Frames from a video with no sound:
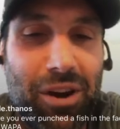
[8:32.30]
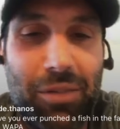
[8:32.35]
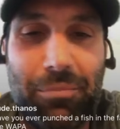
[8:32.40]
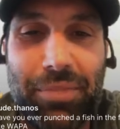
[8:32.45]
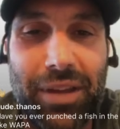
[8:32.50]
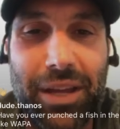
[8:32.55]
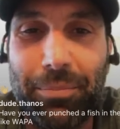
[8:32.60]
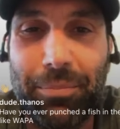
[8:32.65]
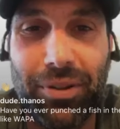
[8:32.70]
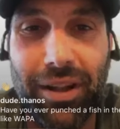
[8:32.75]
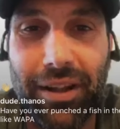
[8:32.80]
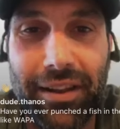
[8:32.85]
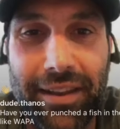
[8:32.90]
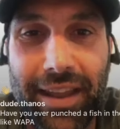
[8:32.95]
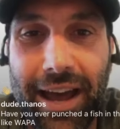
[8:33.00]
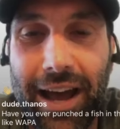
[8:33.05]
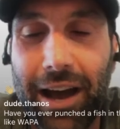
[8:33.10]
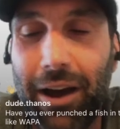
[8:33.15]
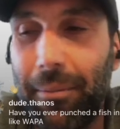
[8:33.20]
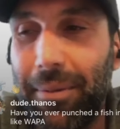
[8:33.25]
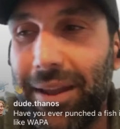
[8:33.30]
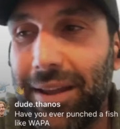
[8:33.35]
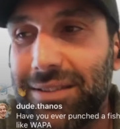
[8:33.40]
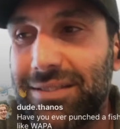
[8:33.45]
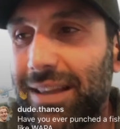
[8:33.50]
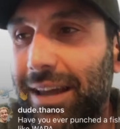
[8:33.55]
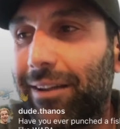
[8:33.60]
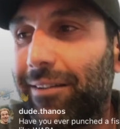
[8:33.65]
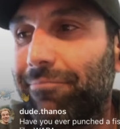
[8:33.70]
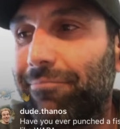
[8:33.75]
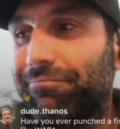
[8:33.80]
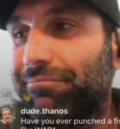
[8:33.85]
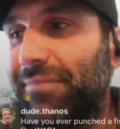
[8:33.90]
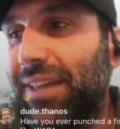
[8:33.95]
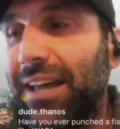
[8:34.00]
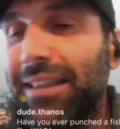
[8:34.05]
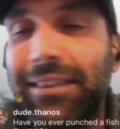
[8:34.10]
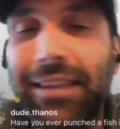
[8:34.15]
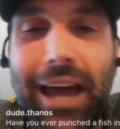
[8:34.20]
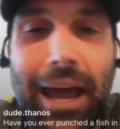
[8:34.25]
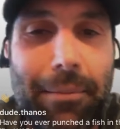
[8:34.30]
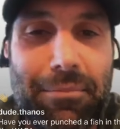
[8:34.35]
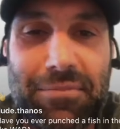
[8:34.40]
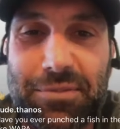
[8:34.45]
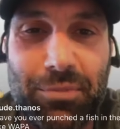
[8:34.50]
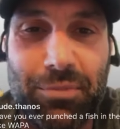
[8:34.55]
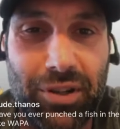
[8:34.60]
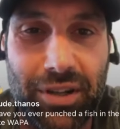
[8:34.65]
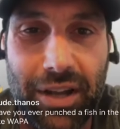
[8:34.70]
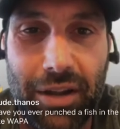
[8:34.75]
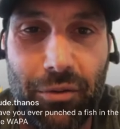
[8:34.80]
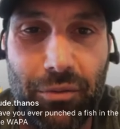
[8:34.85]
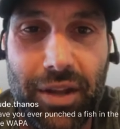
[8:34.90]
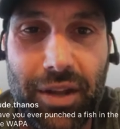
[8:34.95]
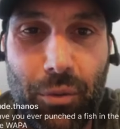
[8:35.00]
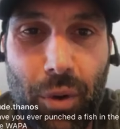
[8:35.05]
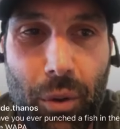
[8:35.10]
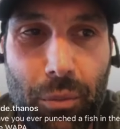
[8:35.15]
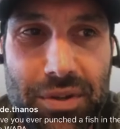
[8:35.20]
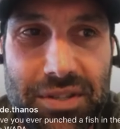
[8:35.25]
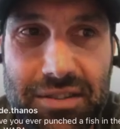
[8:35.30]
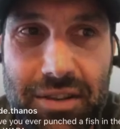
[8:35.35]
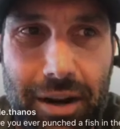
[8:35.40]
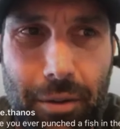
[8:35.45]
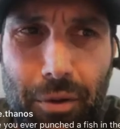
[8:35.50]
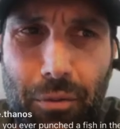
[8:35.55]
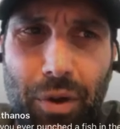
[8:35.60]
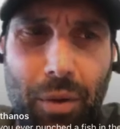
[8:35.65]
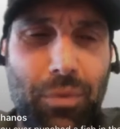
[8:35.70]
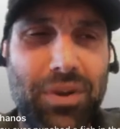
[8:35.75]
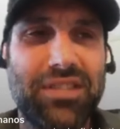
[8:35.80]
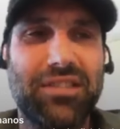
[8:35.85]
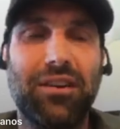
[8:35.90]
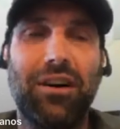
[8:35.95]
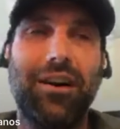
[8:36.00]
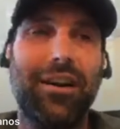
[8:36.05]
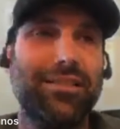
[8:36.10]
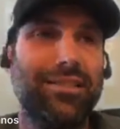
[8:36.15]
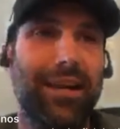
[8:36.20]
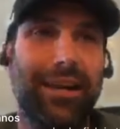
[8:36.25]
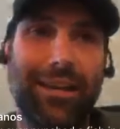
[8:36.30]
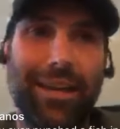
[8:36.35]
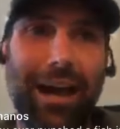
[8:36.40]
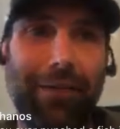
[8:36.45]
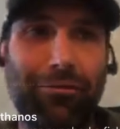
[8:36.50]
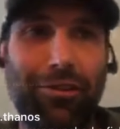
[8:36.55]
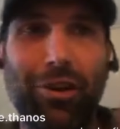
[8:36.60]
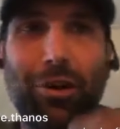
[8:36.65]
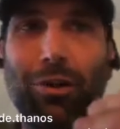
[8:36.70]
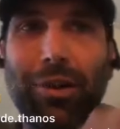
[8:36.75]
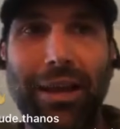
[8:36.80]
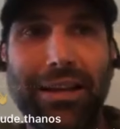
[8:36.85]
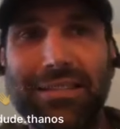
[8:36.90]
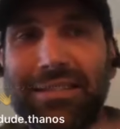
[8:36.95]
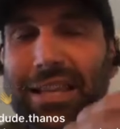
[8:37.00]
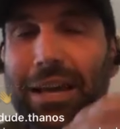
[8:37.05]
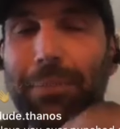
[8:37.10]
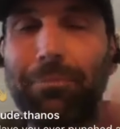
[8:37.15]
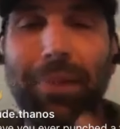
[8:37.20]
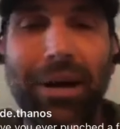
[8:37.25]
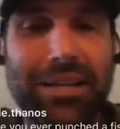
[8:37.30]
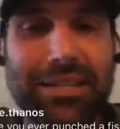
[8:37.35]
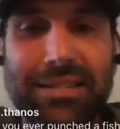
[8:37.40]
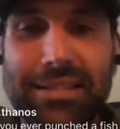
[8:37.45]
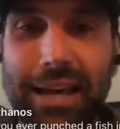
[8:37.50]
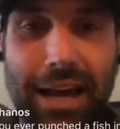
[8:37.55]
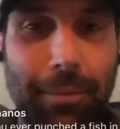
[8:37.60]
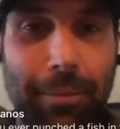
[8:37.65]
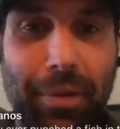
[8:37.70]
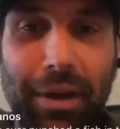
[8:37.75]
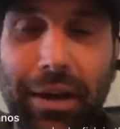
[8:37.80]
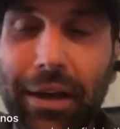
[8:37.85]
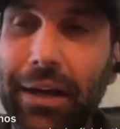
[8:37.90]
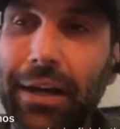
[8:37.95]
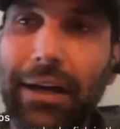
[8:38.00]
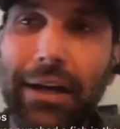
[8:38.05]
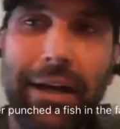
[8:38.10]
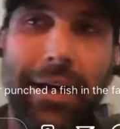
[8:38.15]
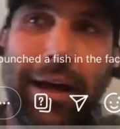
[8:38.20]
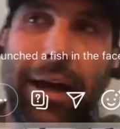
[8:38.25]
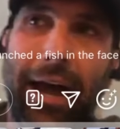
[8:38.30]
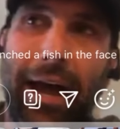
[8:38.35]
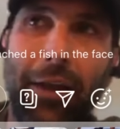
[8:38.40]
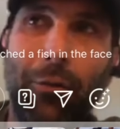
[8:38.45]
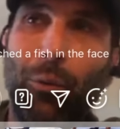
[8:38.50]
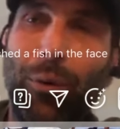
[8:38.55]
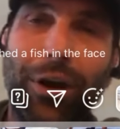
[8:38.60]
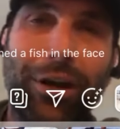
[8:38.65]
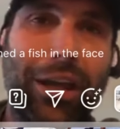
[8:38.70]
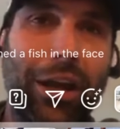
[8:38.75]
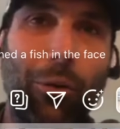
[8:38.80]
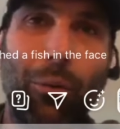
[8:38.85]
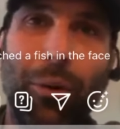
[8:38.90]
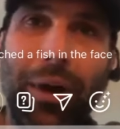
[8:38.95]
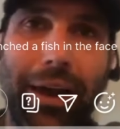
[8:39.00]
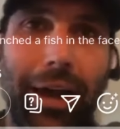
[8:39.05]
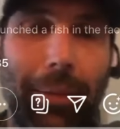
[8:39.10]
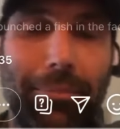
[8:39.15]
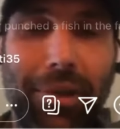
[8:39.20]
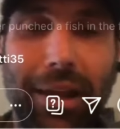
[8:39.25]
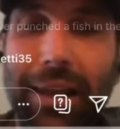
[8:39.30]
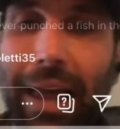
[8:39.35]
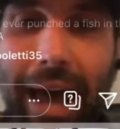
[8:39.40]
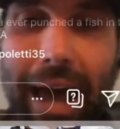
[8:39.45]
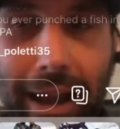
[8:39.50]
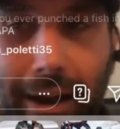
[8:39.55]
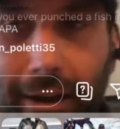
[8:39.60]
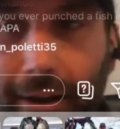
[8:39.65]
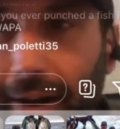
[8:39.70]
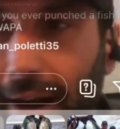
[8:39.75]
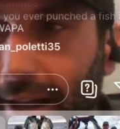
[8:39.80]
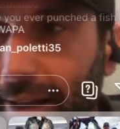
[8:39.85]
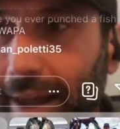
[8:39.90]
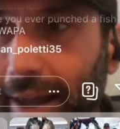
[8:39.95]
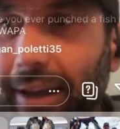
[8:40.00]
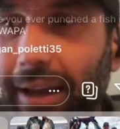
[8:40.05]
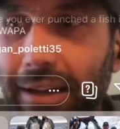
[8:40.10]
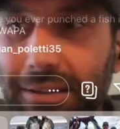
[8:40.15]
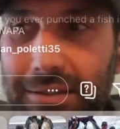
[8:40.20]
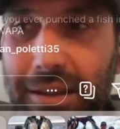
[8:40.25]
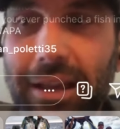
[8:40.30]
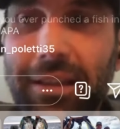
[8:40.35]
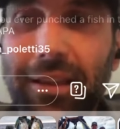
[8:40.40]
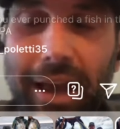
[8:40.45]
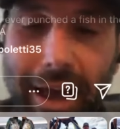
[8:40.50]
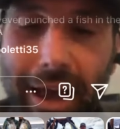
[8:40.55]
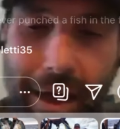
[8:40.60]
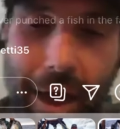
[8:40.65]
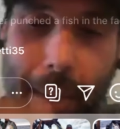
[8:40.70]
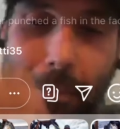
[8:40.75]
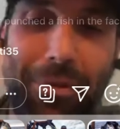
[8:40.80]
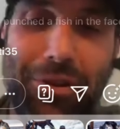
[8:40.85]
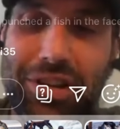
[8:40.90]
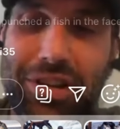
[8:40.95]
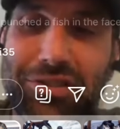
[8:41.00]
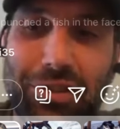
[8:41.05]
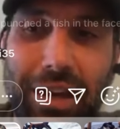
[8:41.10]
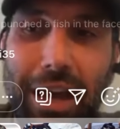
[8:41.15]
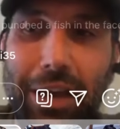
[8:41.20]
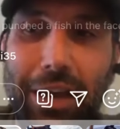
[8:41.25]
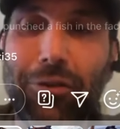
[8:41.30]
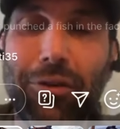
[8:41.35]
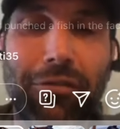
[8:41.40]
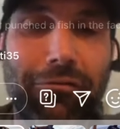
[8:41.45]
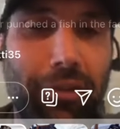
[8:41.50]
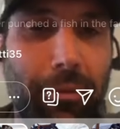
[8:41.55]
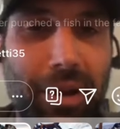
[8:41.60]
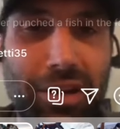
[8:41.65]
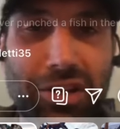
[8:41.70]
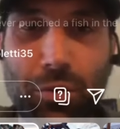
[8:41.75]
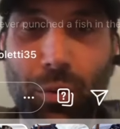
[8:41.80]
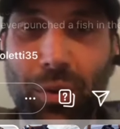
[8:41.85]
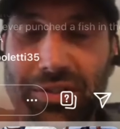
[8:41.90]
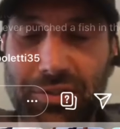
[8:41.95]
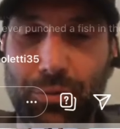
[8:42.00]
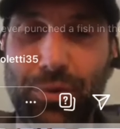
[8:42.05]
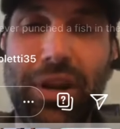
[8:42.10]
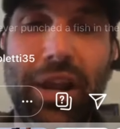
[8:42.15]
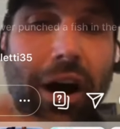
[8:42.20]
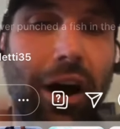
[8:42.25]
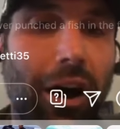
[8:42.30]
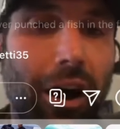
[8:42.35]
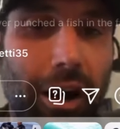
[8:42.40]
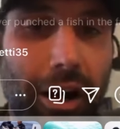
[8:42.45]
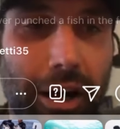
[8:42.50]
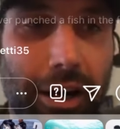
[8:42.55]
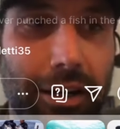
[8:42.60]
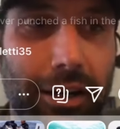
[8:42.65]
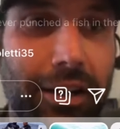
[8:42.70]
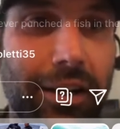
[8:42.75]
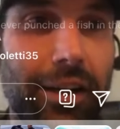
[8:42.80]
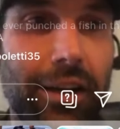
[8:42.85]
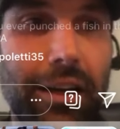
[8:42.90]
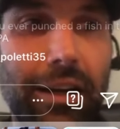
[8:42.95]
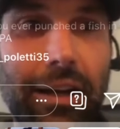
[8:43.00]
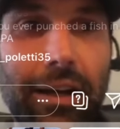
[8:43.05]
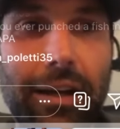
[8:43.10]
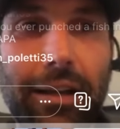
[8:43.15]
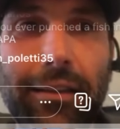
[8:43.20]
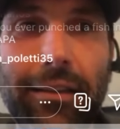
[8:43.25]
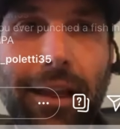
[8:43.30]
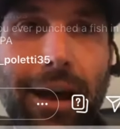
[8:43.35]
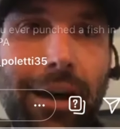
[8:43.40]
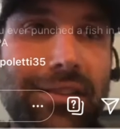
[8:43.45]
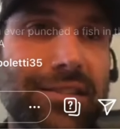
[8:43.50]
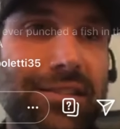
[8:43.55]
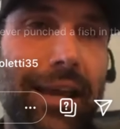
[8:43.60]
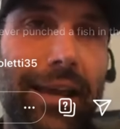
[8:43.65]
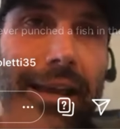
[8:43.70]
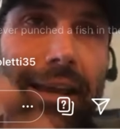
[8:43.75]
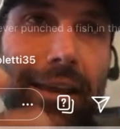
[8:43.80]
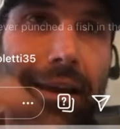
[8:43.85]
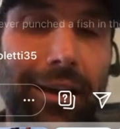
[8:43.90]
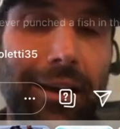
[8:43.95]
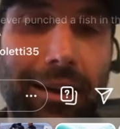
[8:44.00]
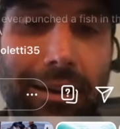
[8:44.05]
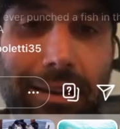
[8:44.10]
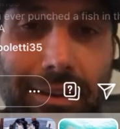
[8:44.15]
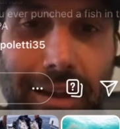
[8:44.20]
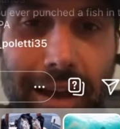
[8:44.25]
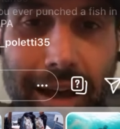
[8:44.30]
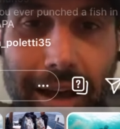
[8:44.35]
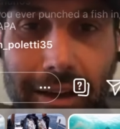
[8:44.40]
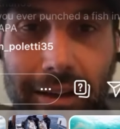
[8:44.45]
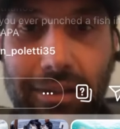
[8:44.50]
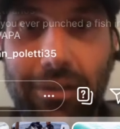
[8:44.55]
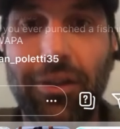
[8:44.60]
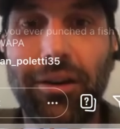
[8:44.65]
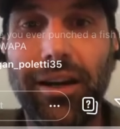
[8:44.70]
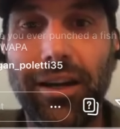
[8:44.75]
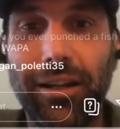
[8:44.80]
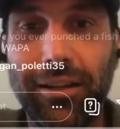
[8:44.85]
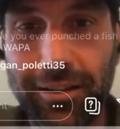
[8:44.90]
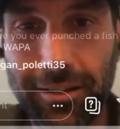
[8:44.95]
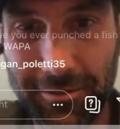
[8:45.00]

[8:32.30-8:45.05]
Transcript: people out now. I mean, it's like 10 times more than when we started. When we started, like, you have to go like step by step and work your way up the ladder. And like, just to get new information was really hard. So now it's like, yeah, go ahead.